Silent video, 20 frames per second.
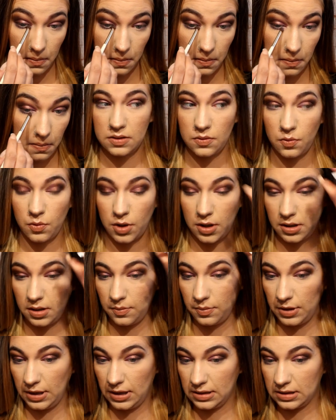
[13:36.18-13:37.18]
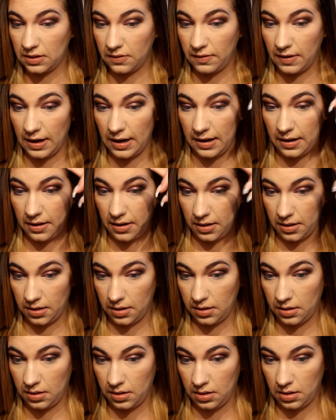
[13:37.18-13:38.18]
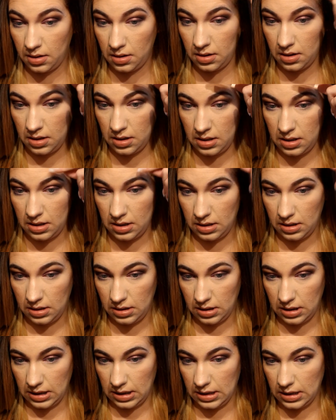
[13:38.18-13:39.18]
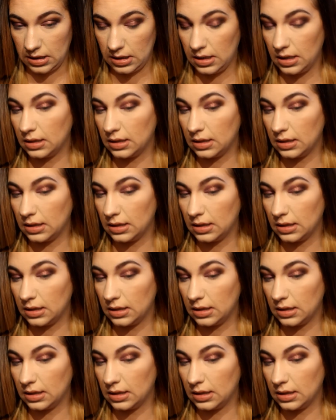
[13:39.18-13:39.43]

This one piece of hair, like,